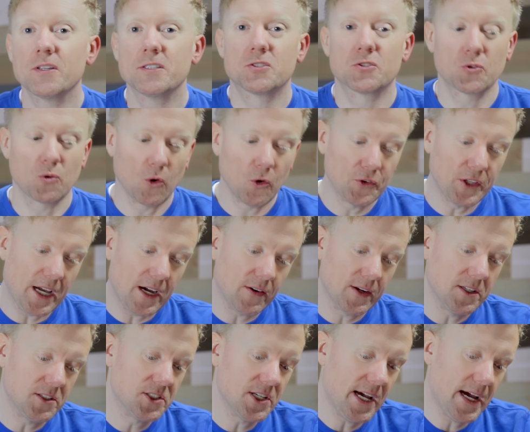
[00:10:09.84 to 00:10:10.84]
let's scroll
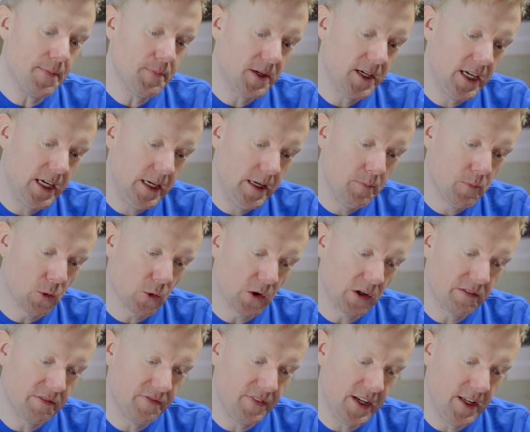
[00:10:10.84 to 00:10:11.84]
down and tap
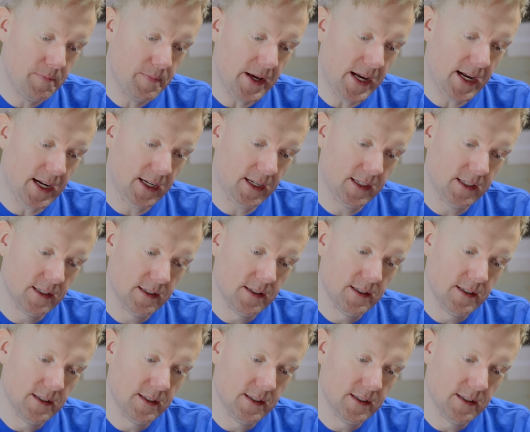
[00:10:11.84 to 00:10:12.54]
keyboard feedback.